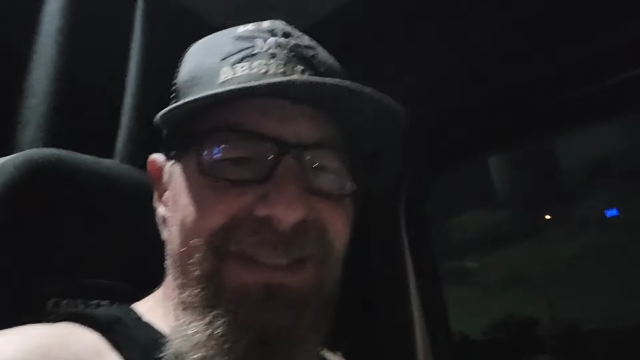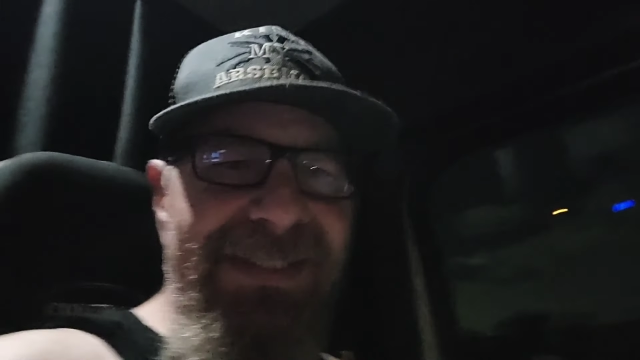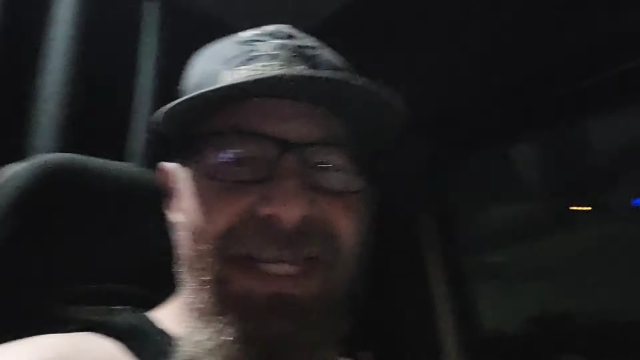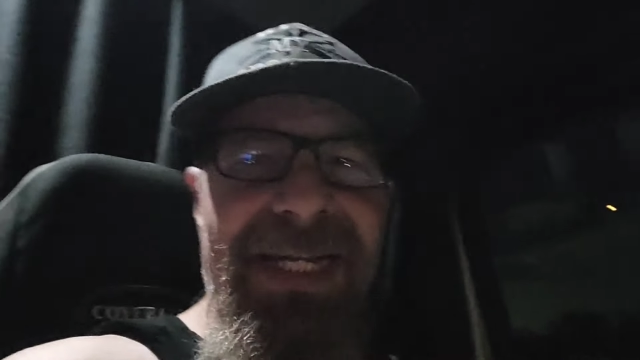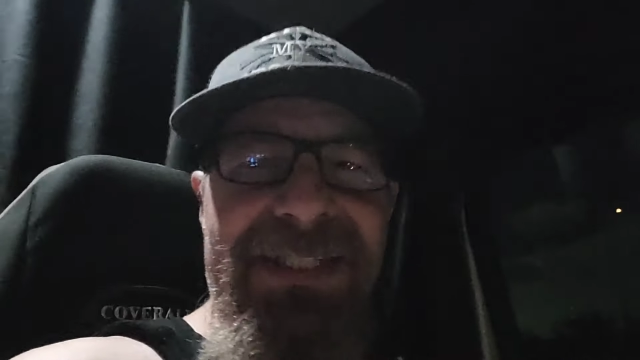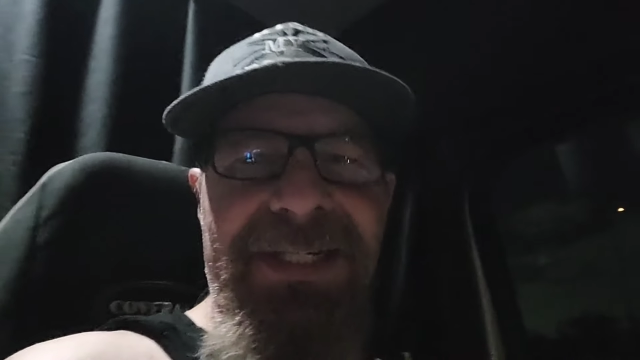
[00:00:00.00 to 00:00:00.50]

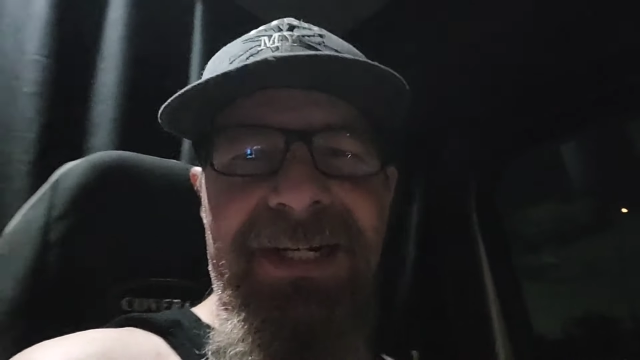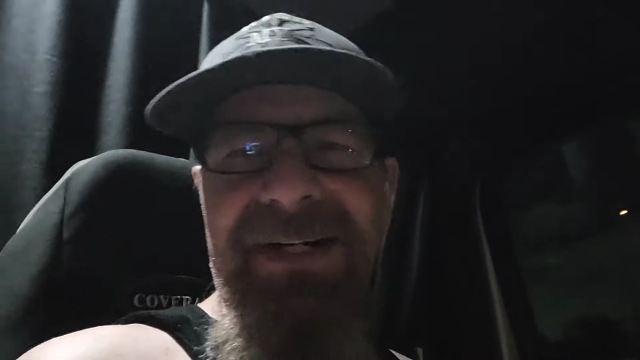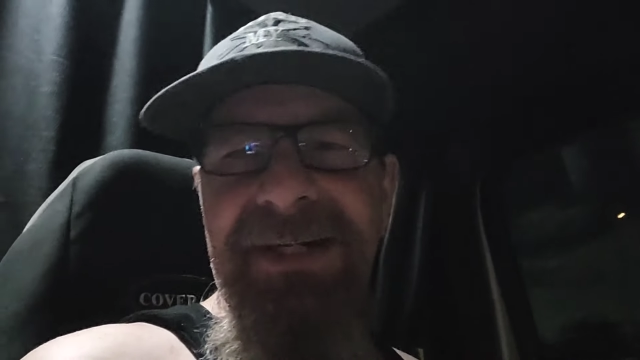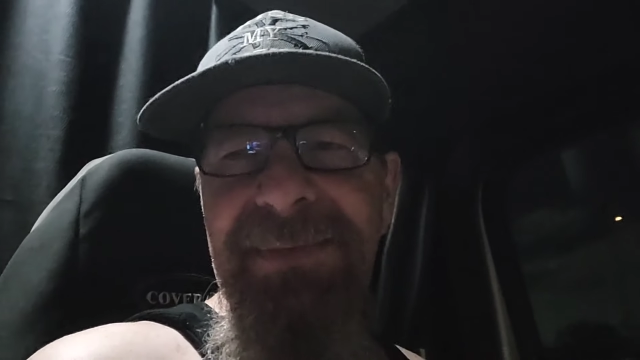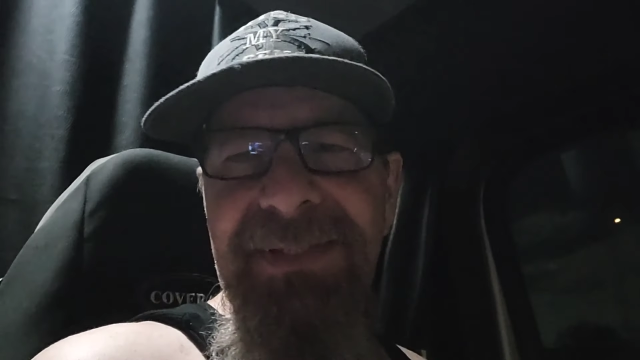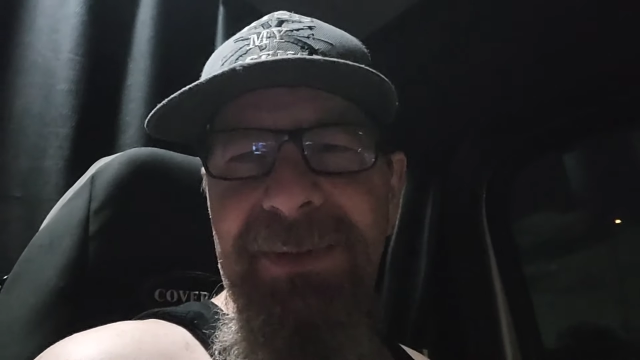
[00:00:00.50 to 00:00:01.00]
staging
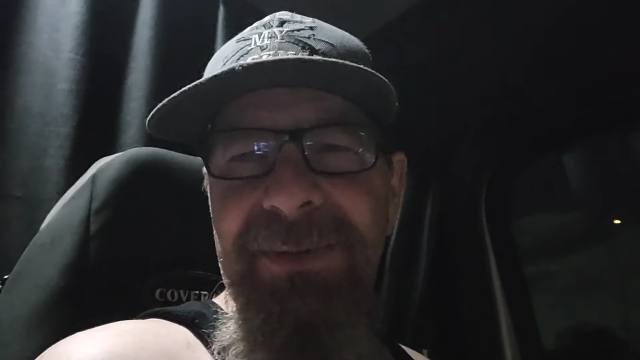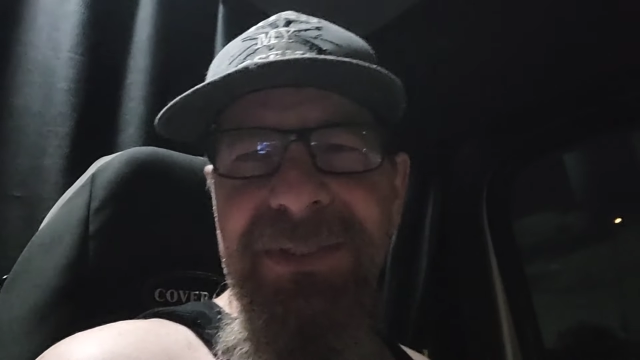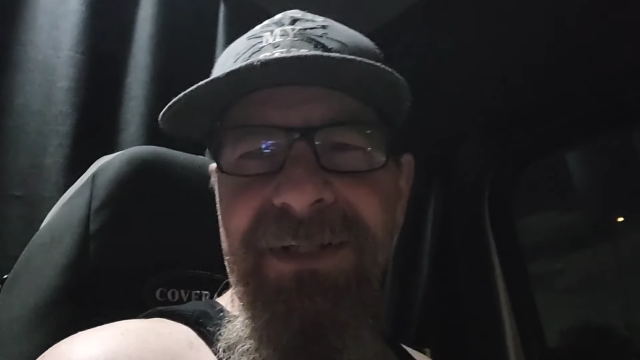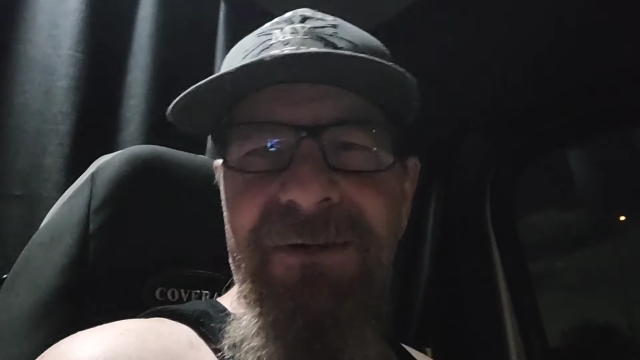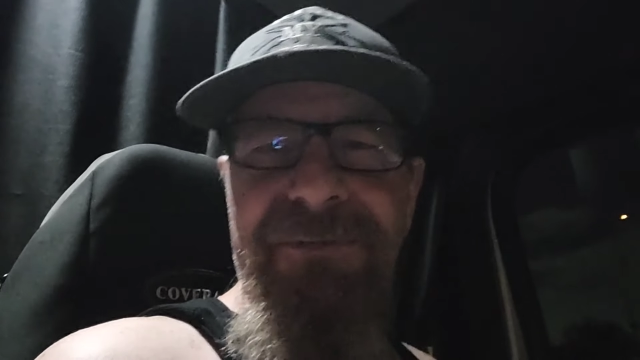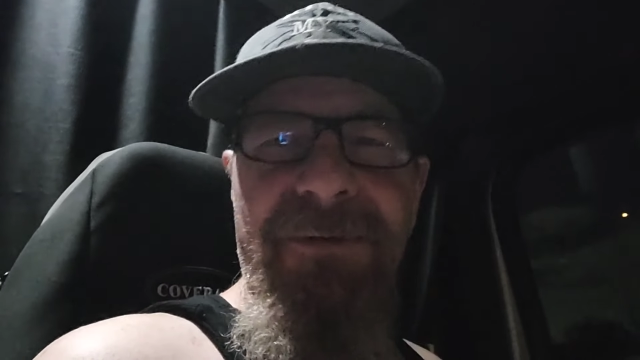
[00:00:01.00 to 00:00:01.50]
area, but there was
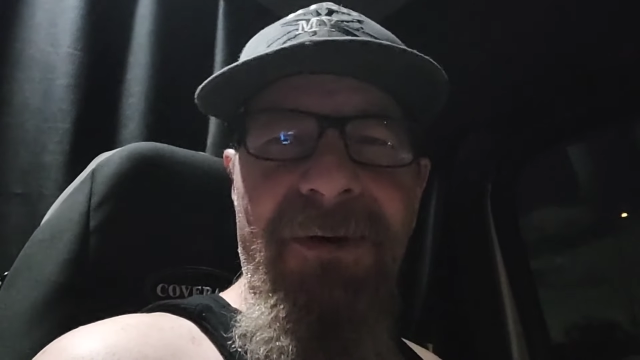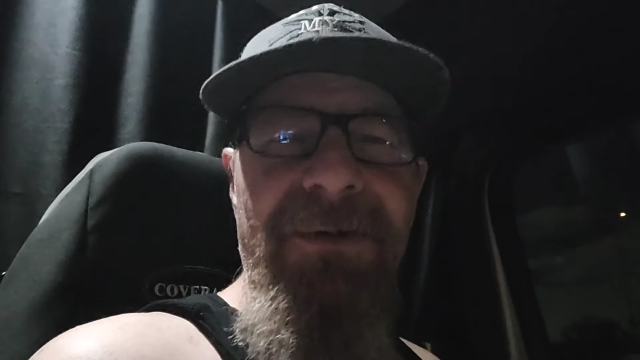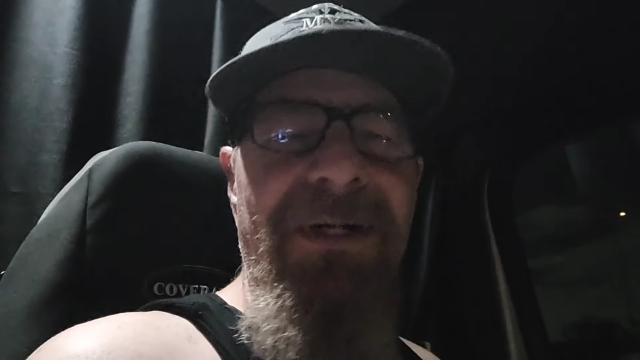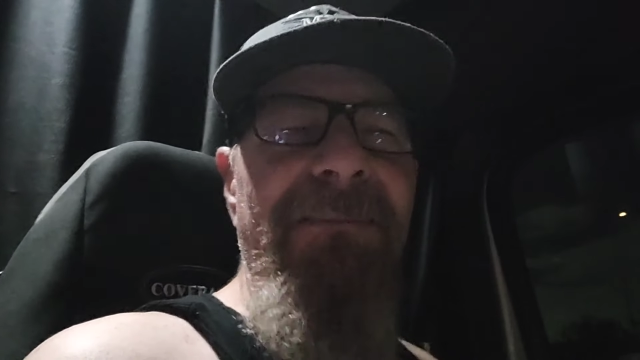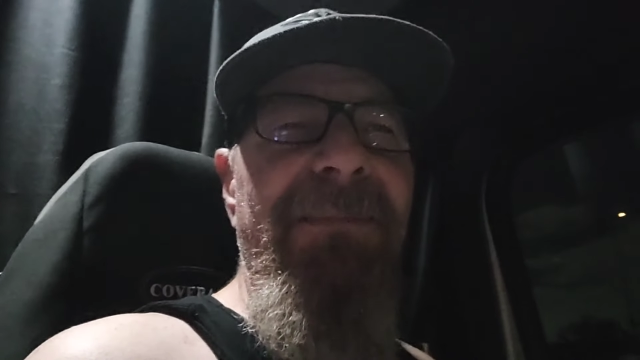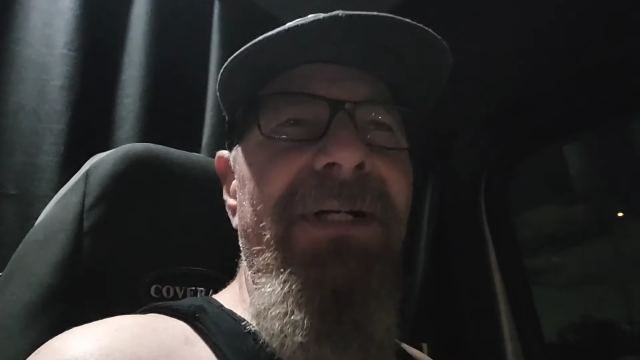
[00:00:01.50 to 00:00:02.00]
no phone
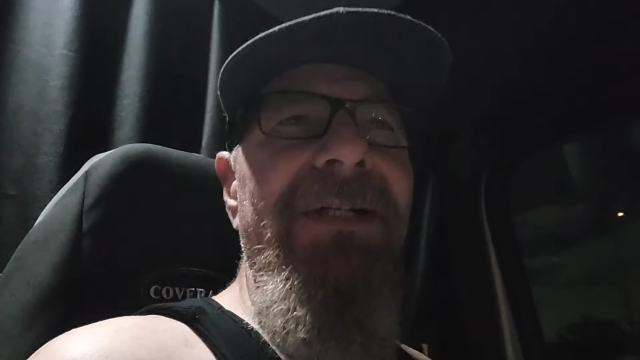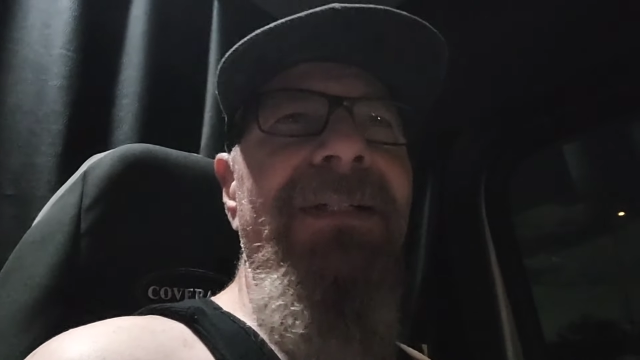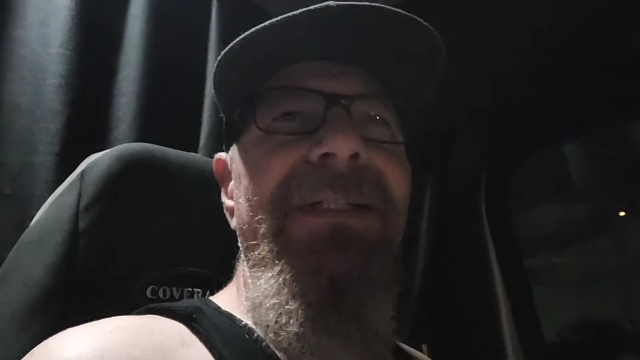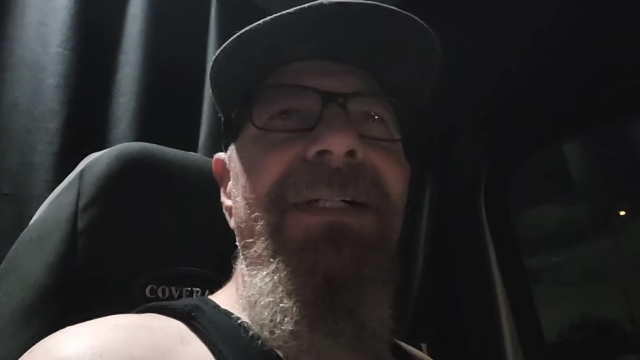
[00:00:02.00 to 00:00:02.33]
number.